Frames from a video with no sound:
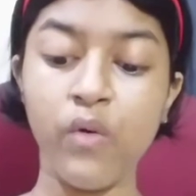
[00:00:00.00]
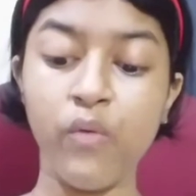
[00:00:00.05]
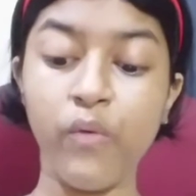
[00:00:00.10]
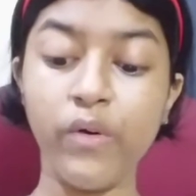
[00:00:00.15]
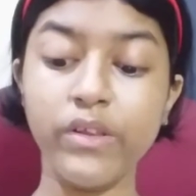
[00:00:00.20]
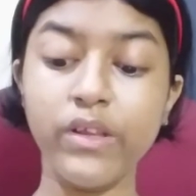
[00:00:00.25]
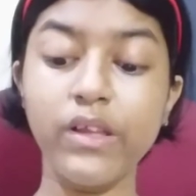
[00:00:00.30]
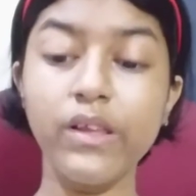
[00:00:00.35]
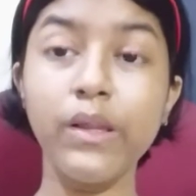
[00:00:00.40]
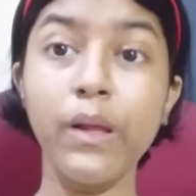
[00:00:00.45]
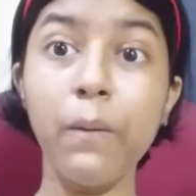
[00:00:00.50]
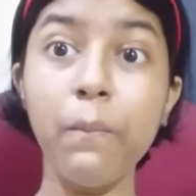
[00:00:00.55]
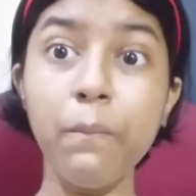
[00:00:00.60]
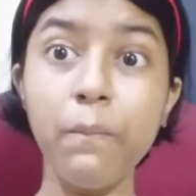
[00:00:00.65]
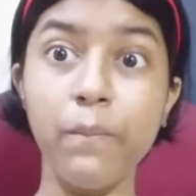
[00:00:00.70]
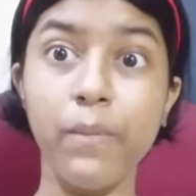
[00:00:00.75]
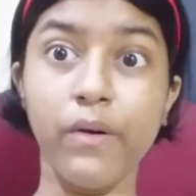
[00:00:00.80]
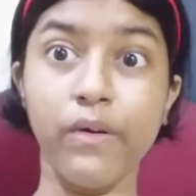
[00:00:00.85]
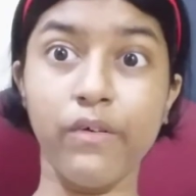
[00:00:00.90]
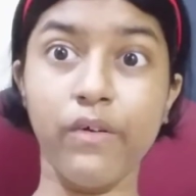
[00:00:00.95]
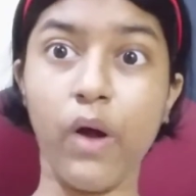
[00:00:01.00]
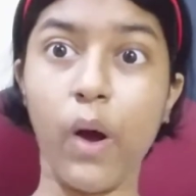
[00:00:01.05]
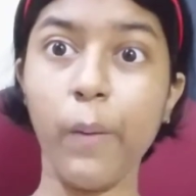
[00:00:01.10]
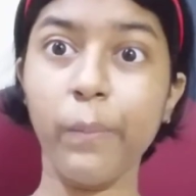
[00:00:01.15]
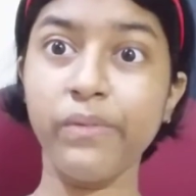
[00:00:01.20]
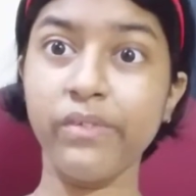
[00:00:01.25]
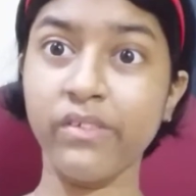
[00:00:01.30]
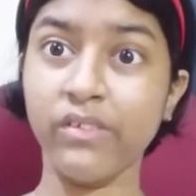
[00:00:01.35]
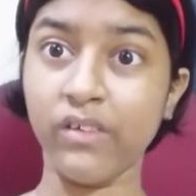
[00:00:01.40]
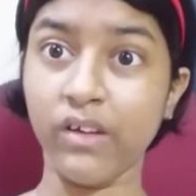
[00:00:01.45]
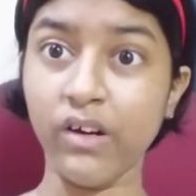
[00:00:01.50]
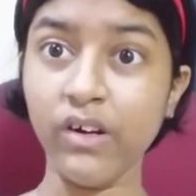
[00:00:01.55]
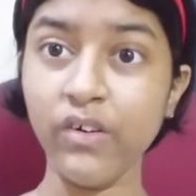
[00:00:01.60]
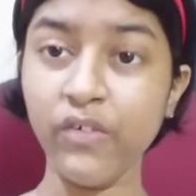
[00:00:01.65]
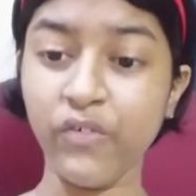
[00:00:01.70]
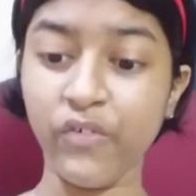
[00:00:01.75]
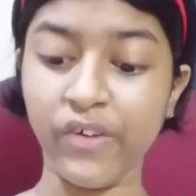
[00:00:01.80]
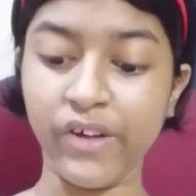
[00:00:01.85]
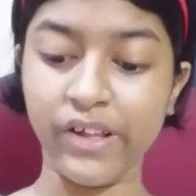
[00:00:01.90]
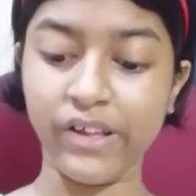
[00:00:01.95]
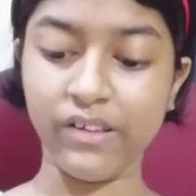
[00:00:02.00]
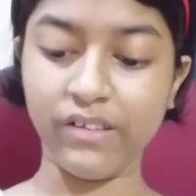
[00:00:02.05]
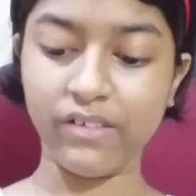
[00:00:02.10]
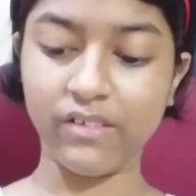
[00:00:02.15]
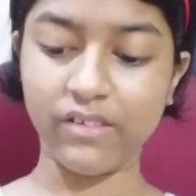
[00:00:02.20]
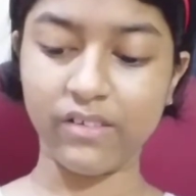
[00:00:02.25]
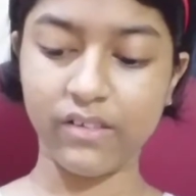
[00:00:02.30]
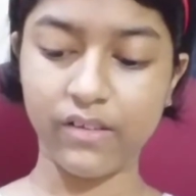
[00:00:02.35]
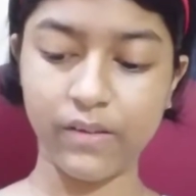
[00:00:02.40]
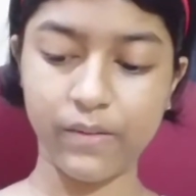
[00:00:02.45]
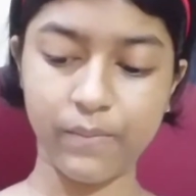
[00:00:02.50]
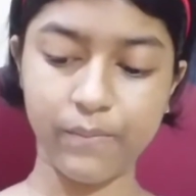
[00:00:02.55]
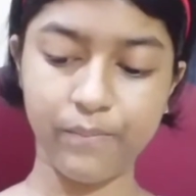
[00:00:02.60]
with a number of servants.